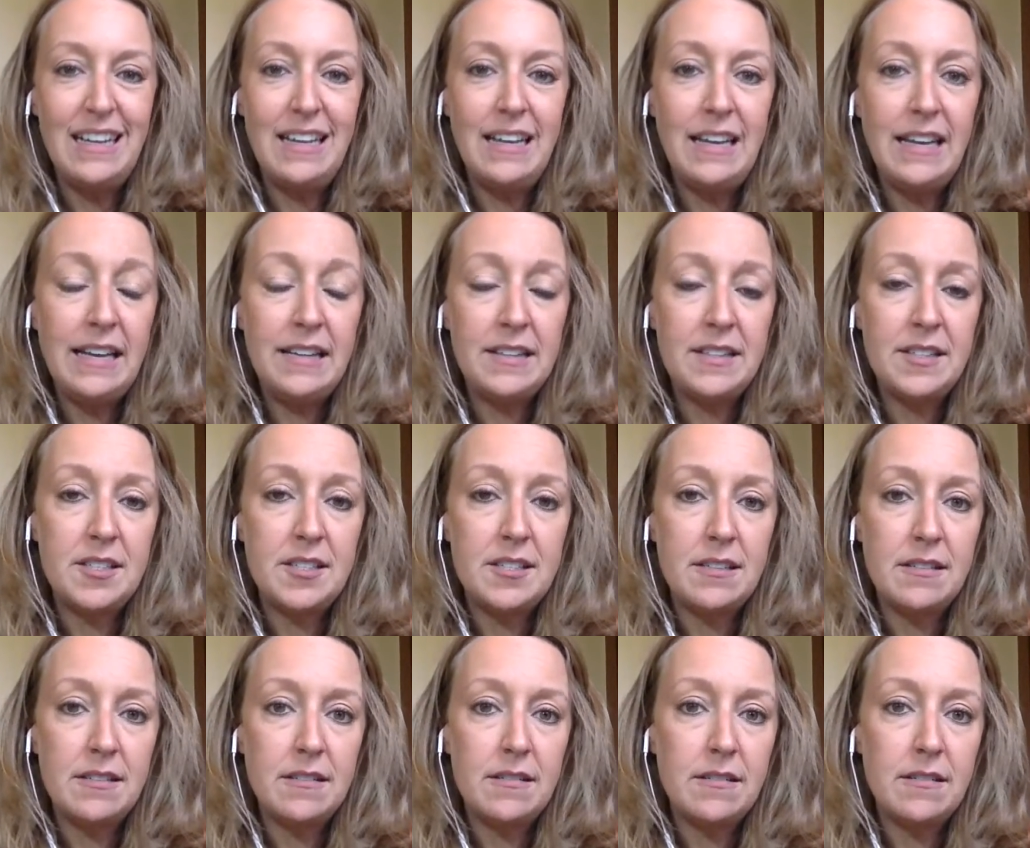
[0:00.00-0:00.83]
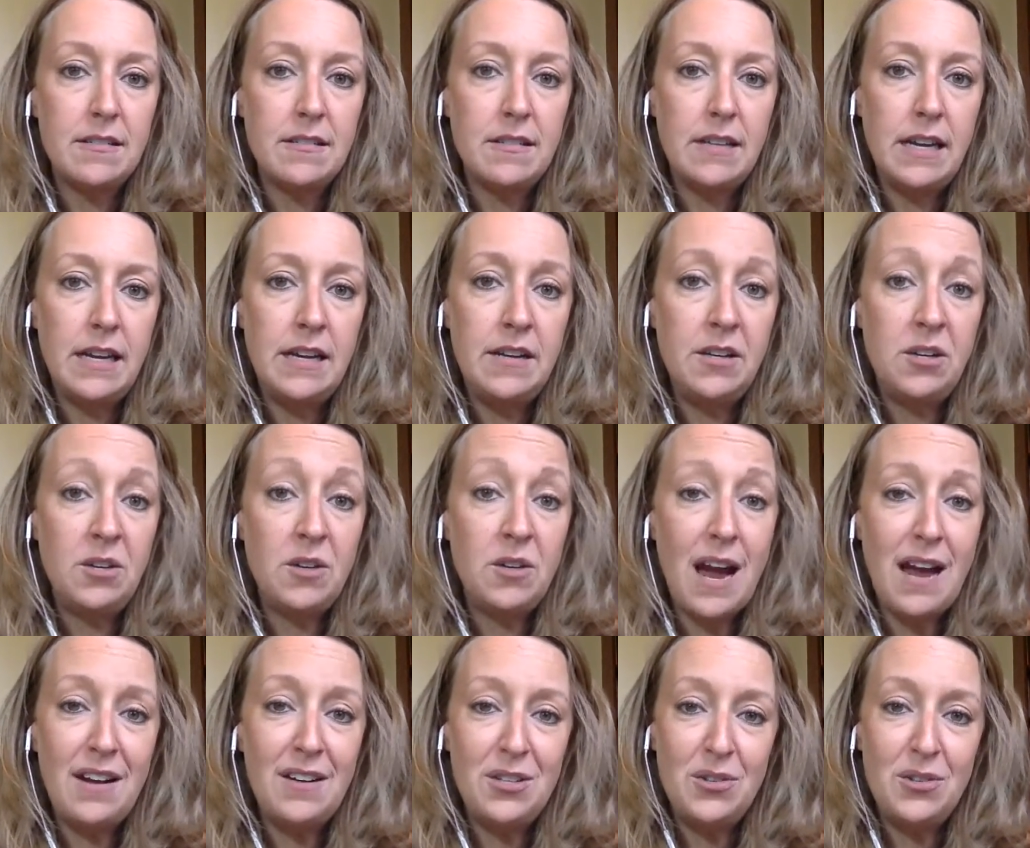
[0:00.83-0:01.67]
it's in
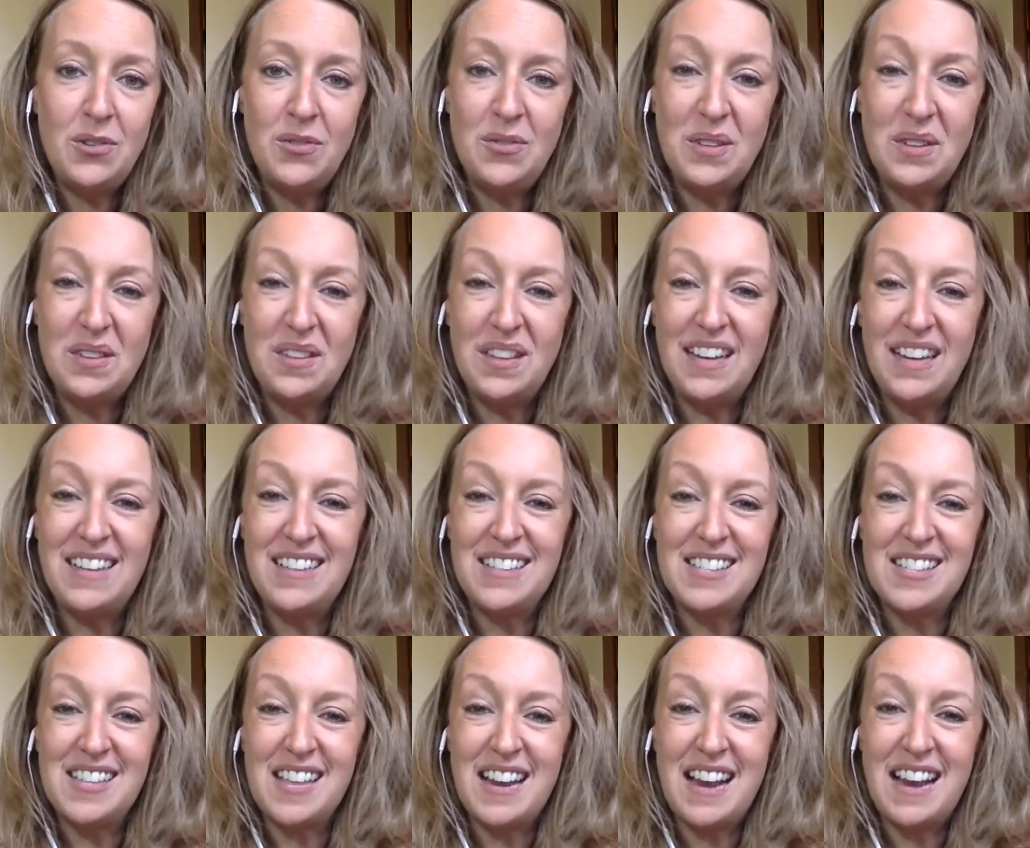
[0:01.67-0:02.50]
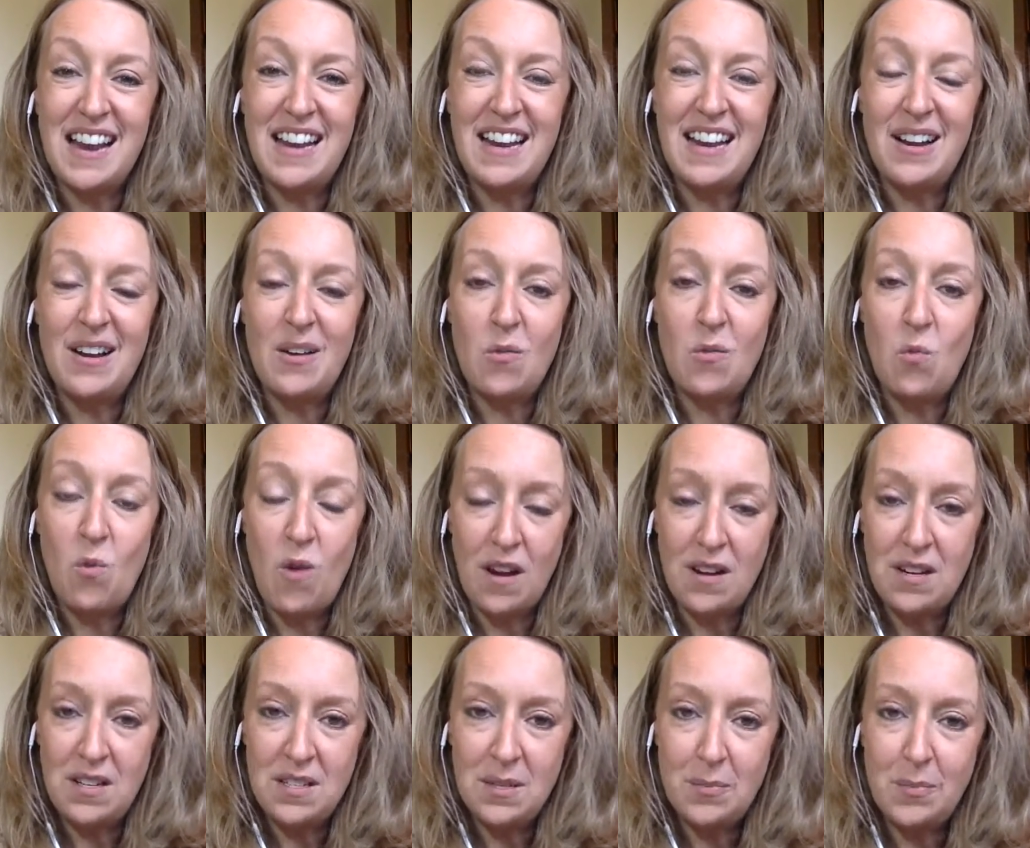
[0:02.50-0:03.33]
gratitude of the things that I
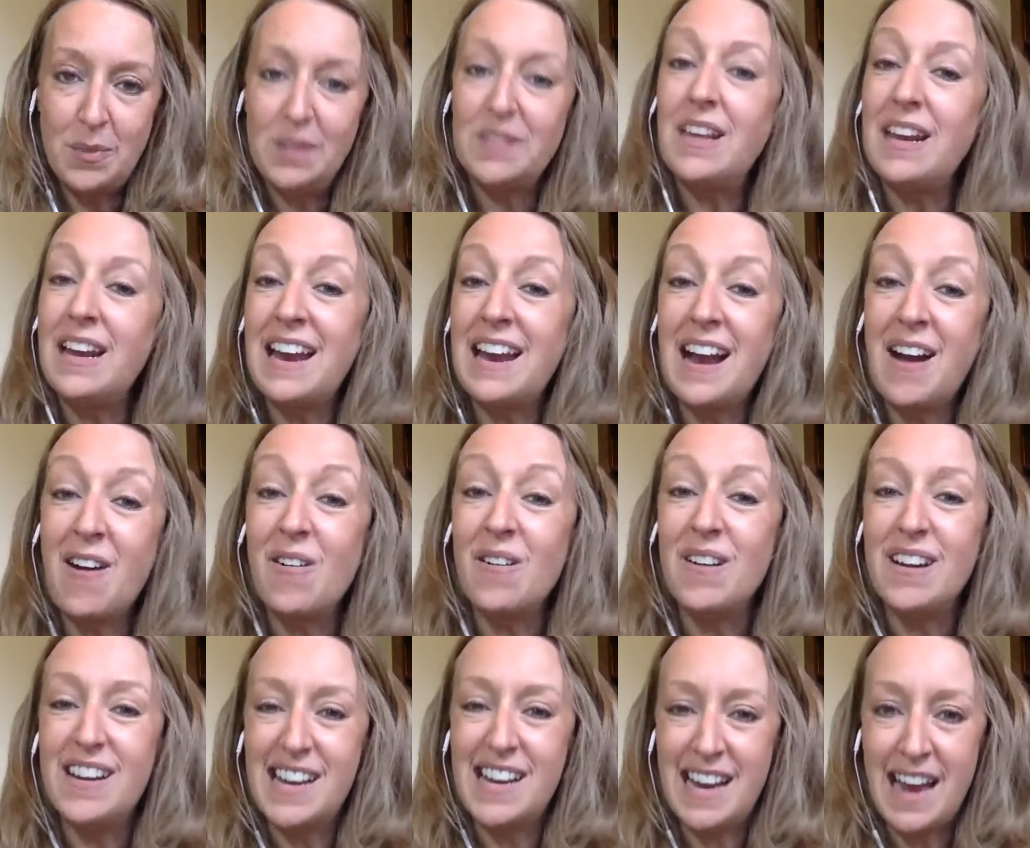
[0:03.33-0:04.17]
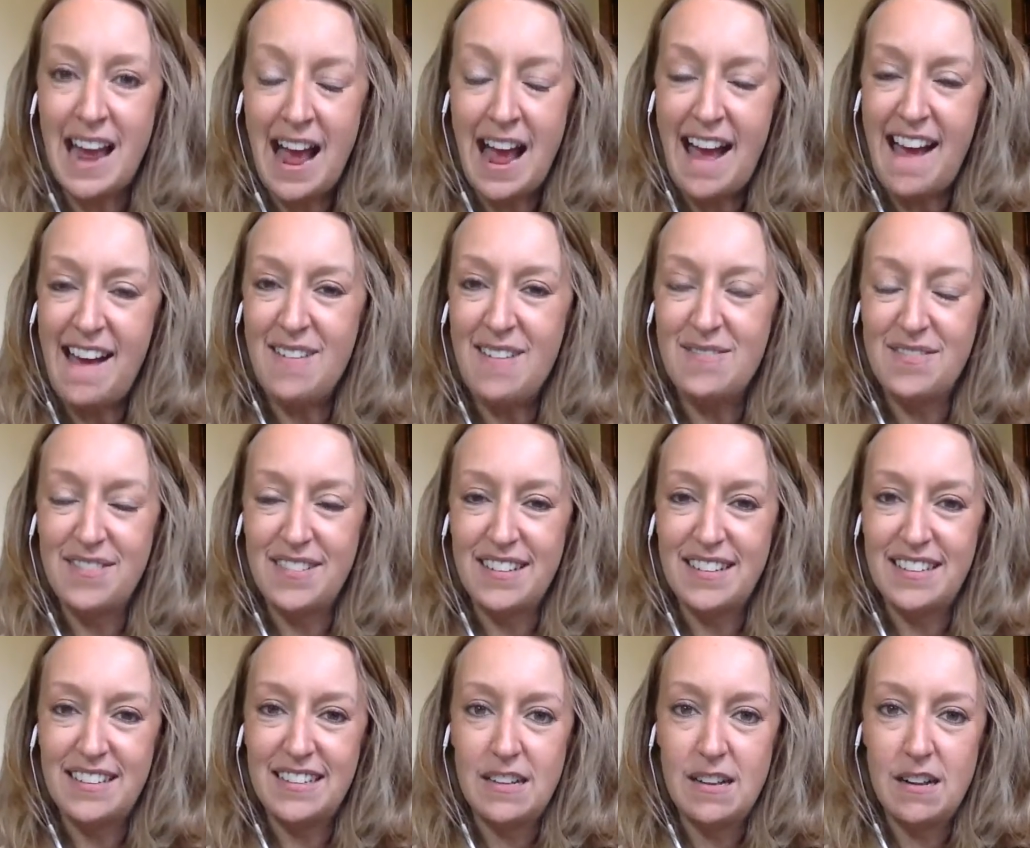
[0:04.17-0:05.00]
want, but that I already have,
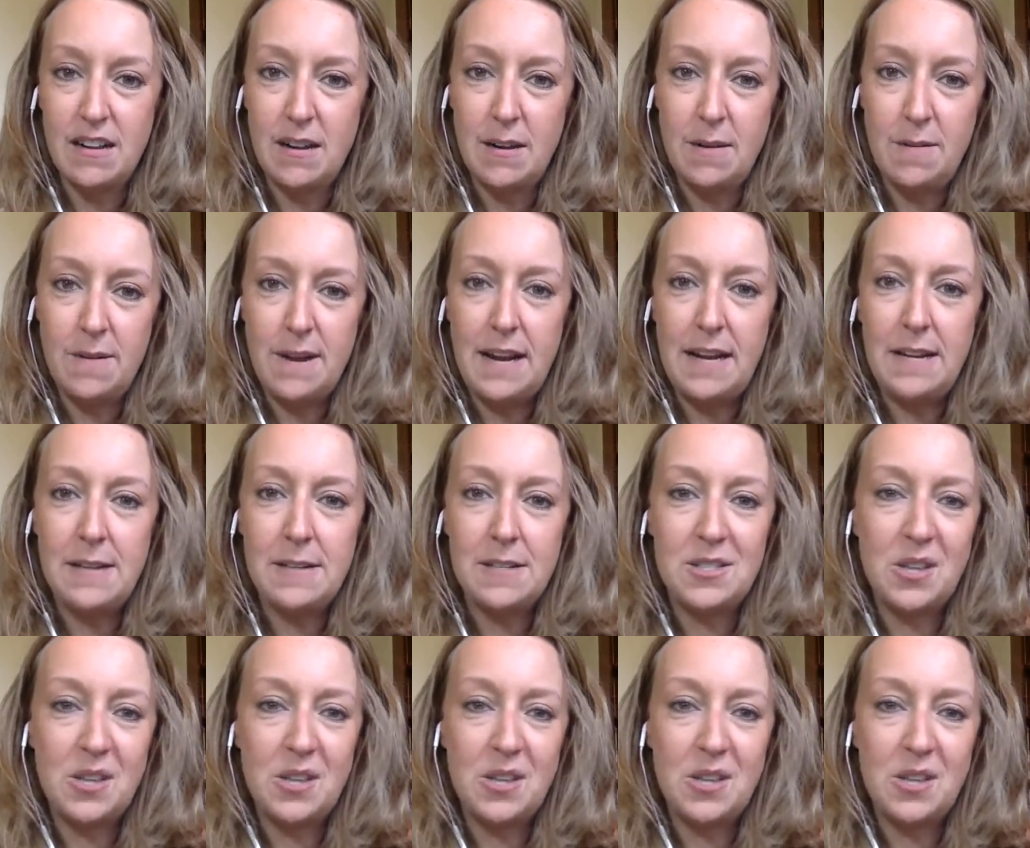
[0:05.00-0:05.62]
right?